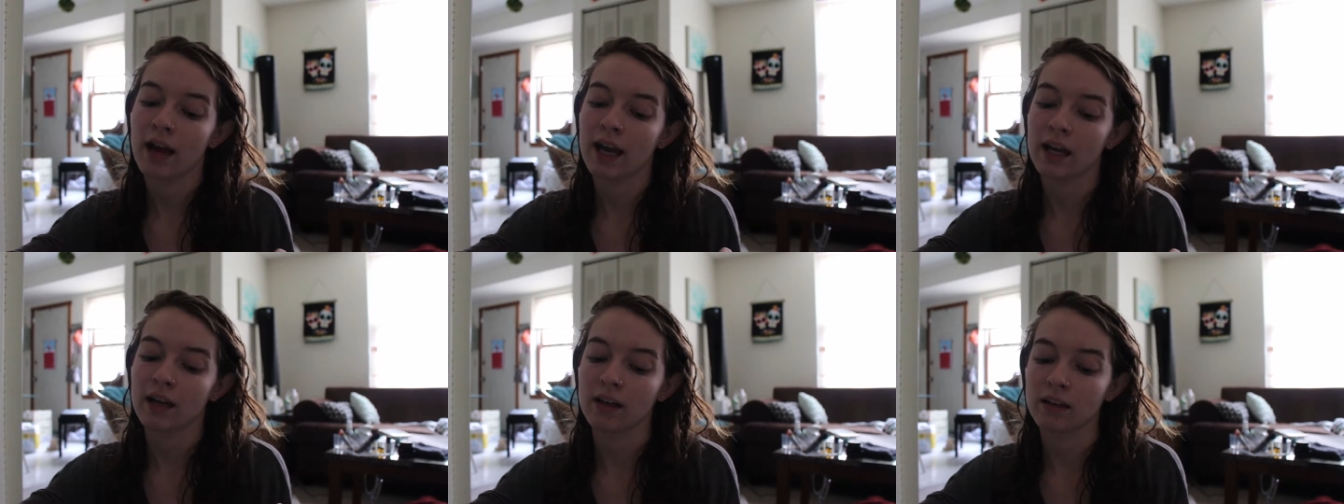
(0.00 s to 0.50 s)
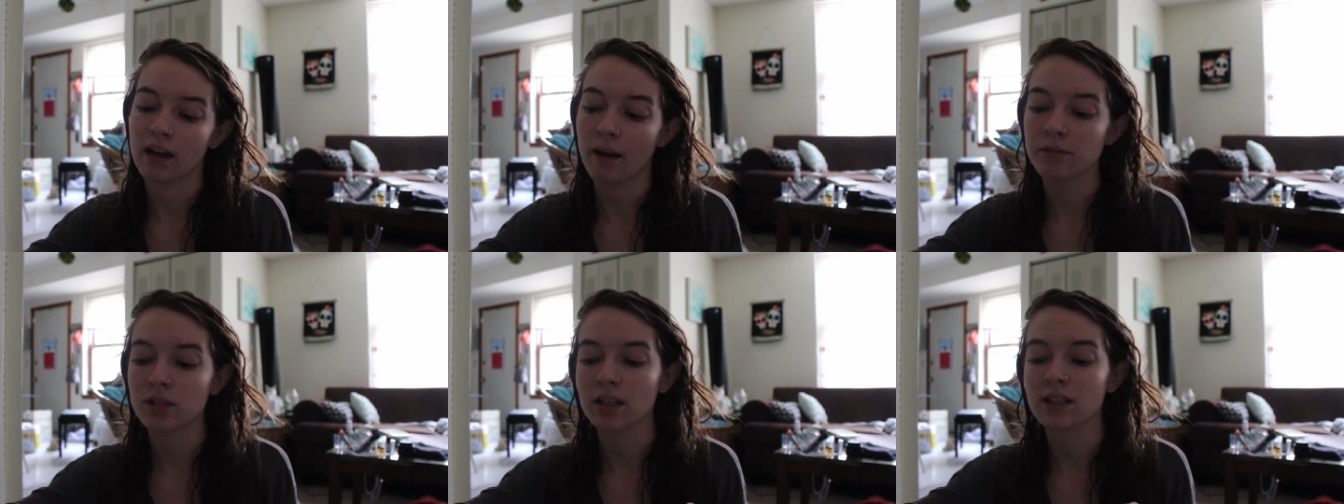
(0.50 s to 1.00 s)
and
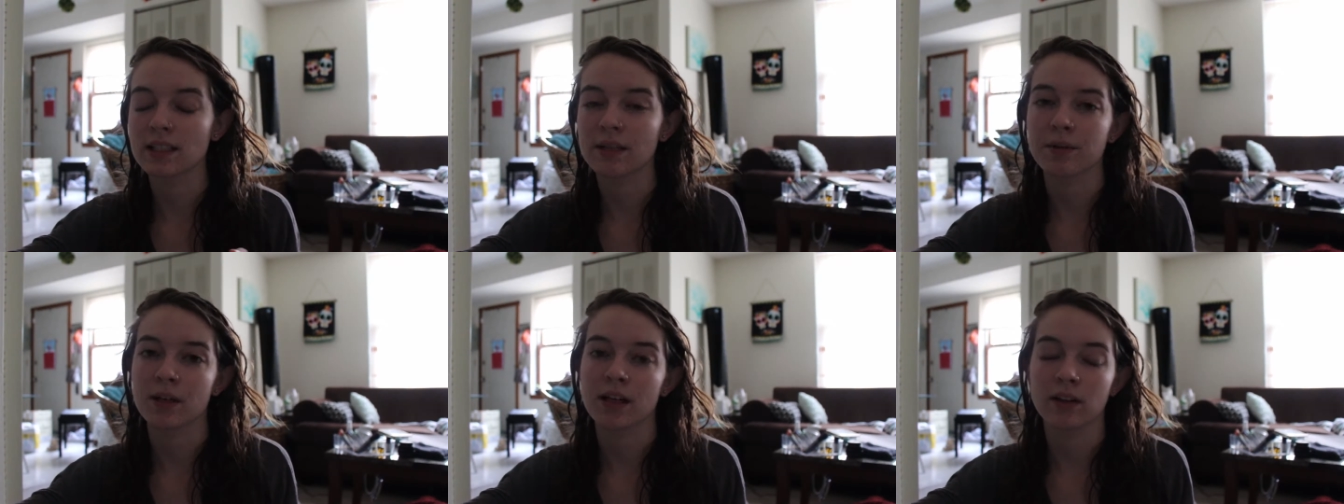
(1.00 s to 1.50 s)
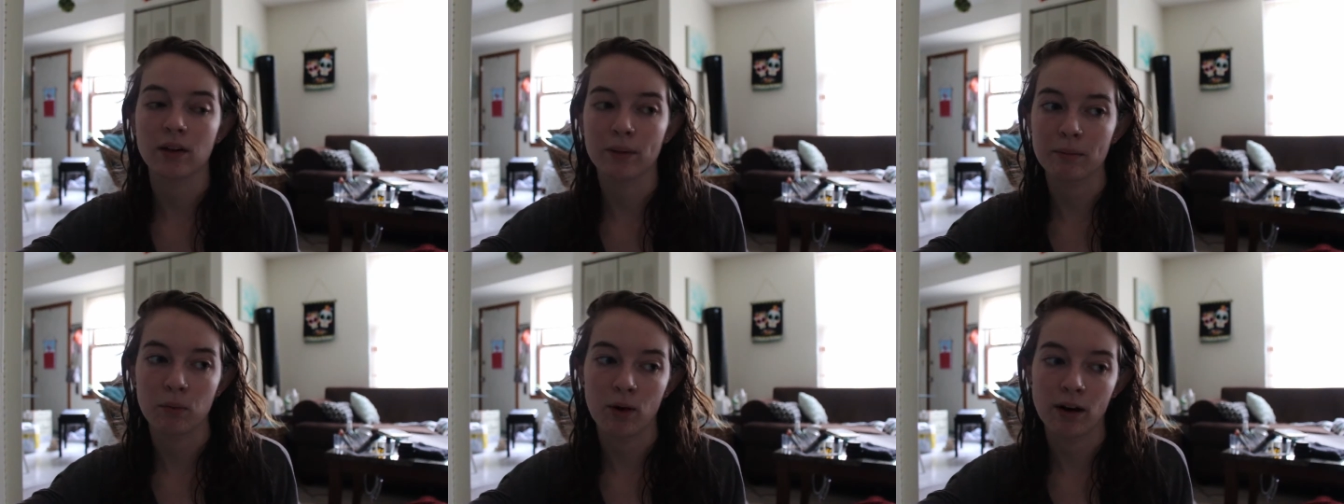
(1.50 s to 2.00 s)
I'm just gonna deep clean a
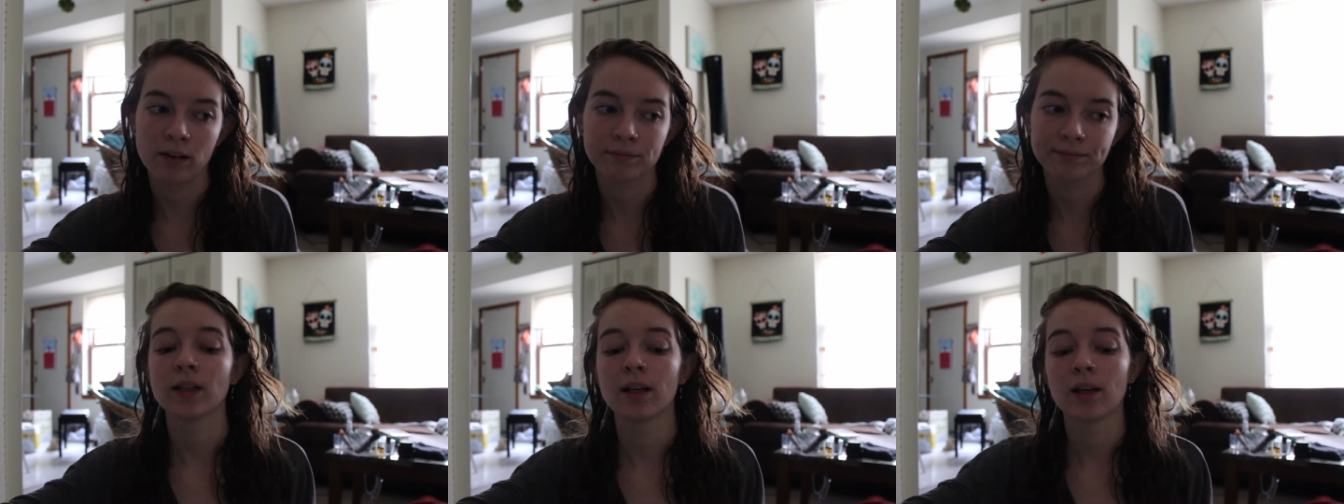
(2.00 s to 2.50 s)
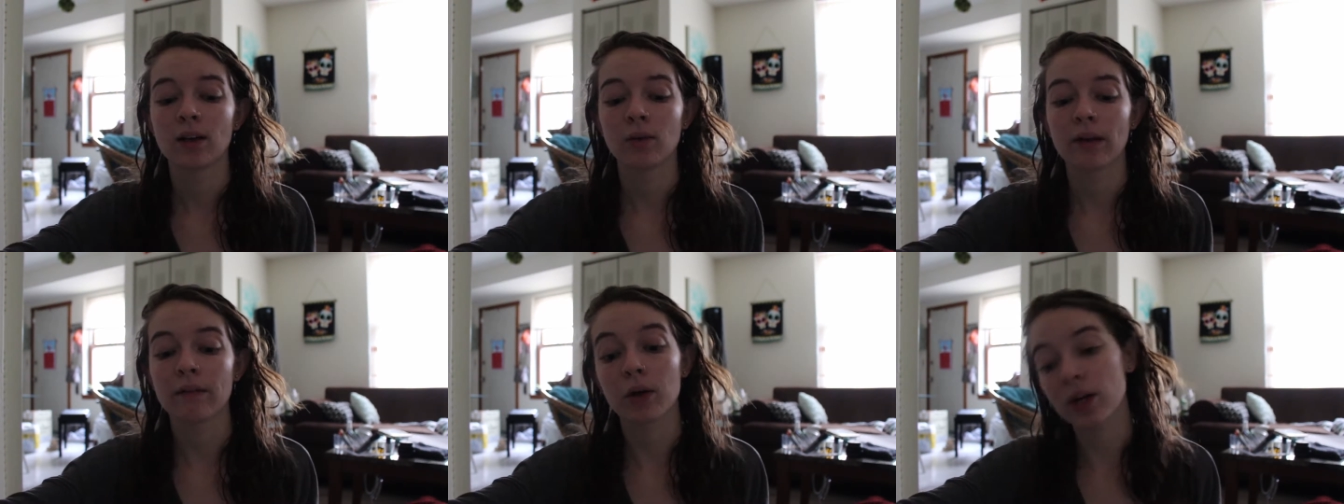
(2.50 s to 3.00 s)
little bit more.
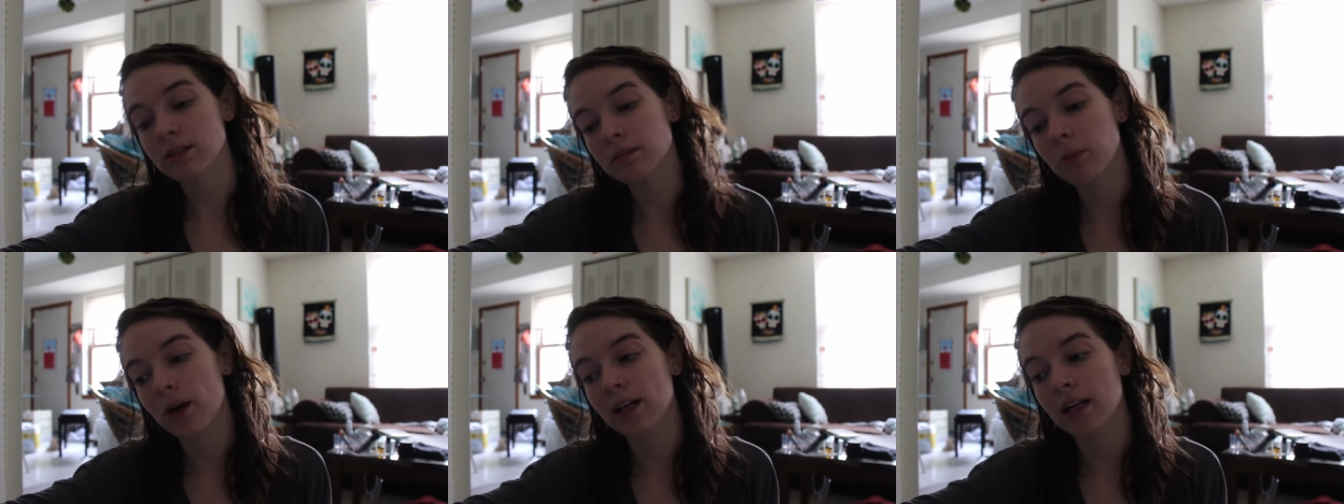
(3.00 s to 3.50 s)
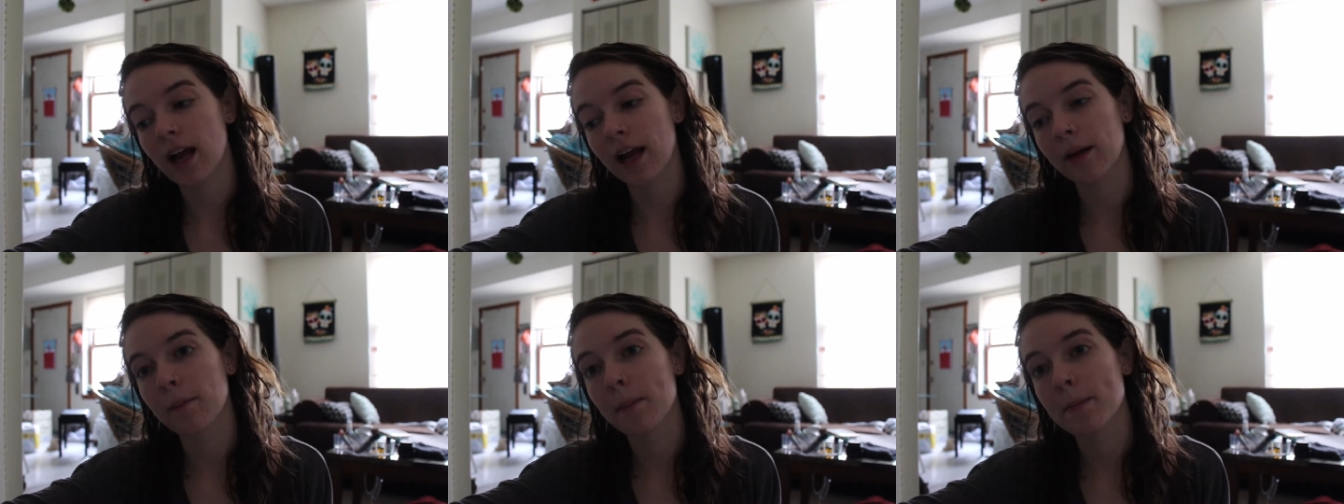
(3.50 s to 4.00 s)
We have a Christmas party
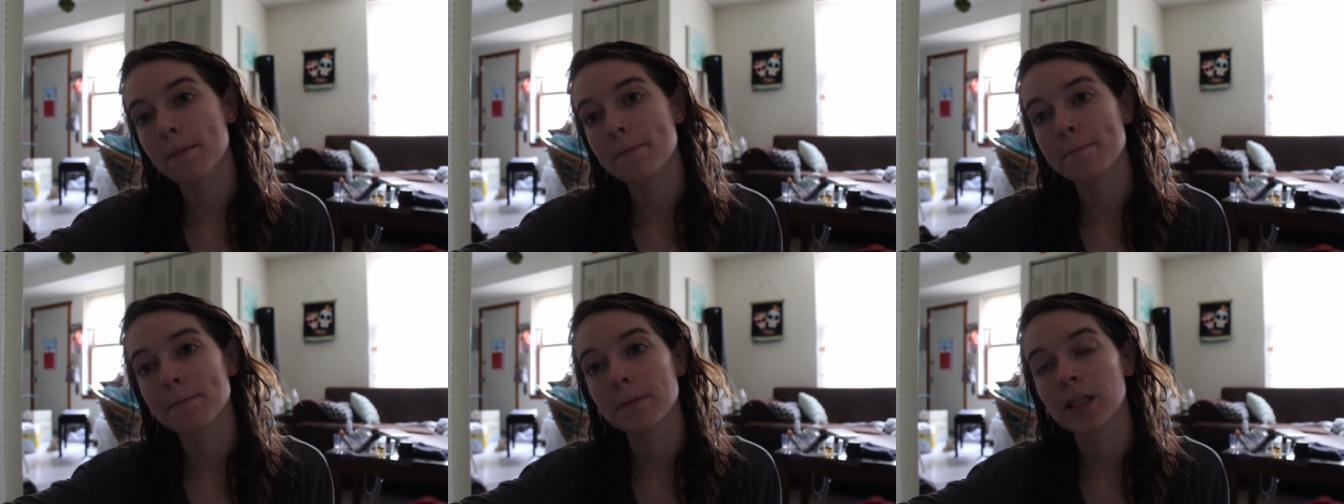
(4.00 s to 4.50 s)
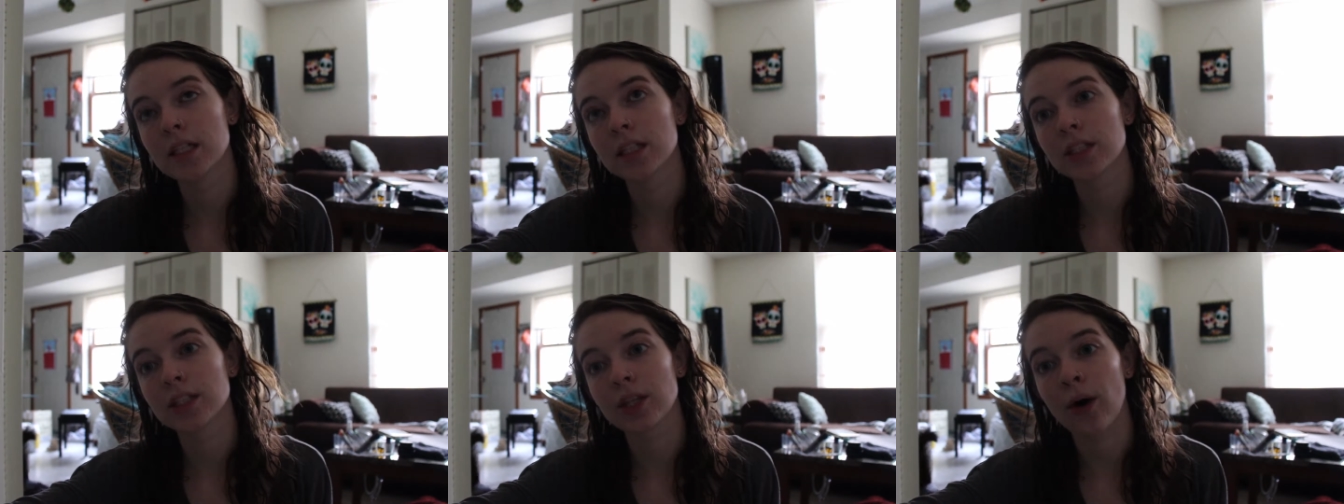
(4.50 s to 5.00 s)
tonight,
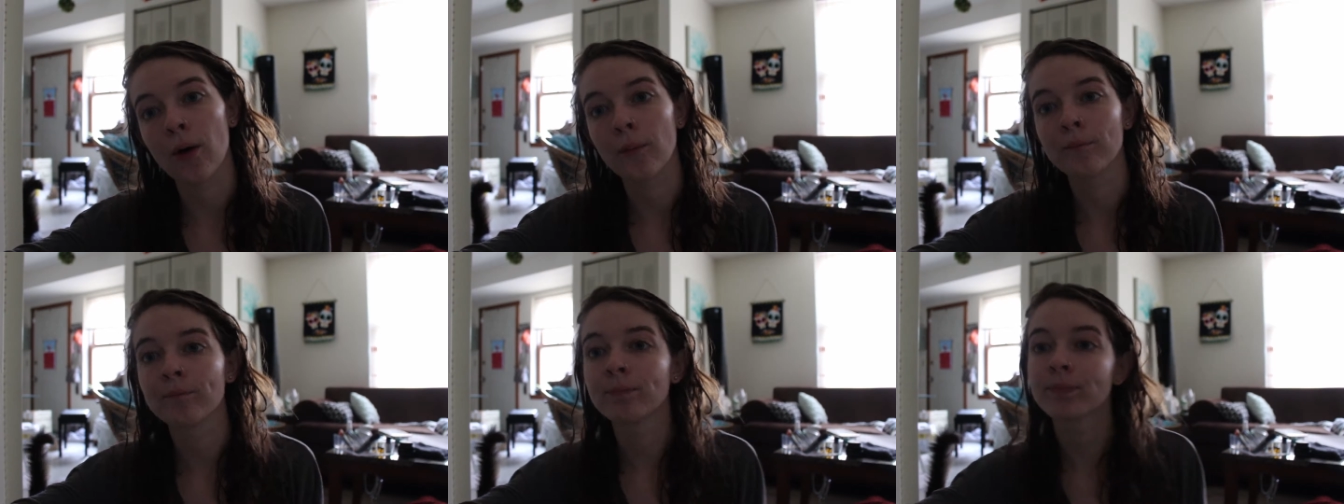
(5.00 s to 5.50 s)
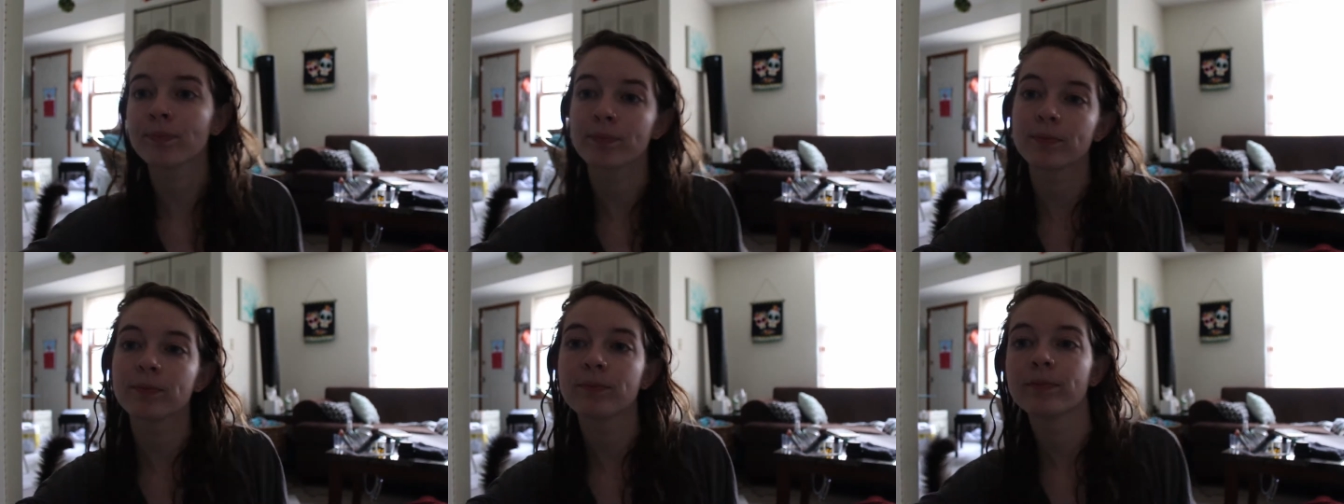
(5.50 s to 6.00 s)
so.
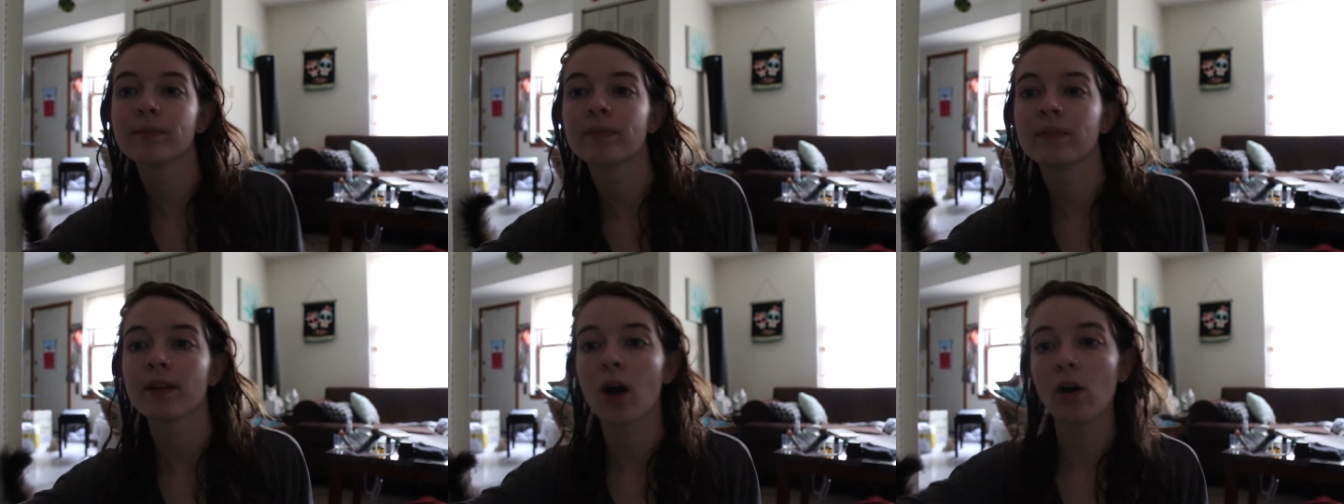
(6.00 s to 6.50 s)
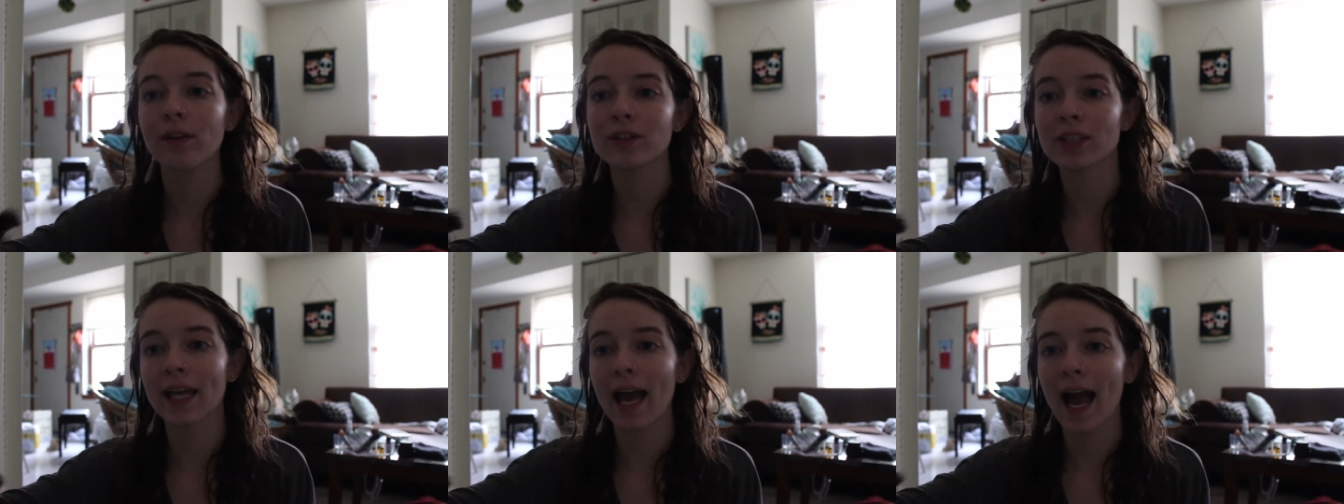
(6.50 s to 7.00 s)
Oh,
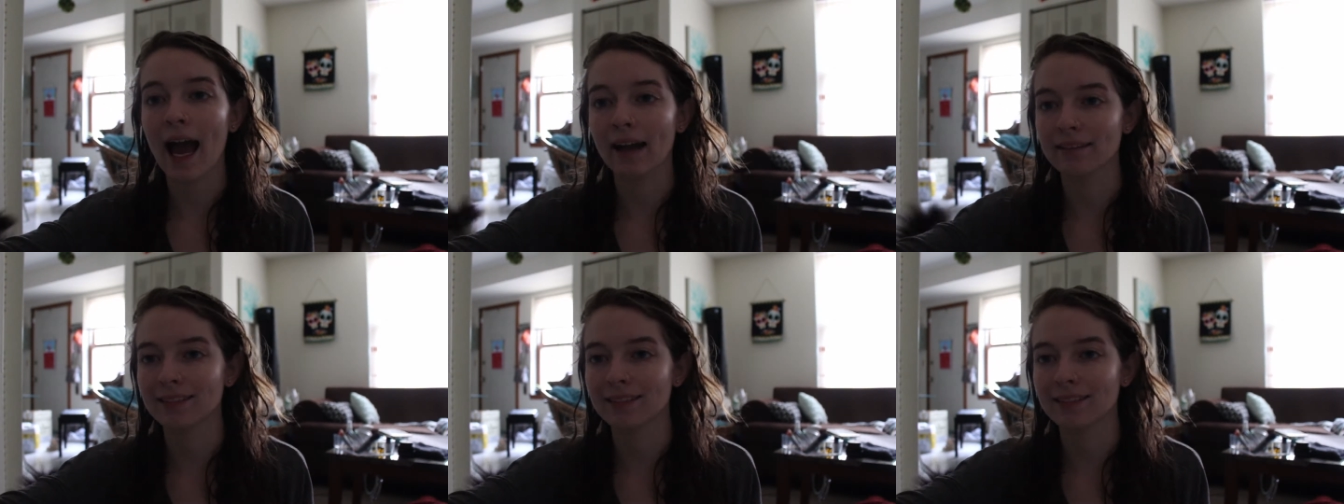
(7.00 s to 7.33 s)
there's a cat.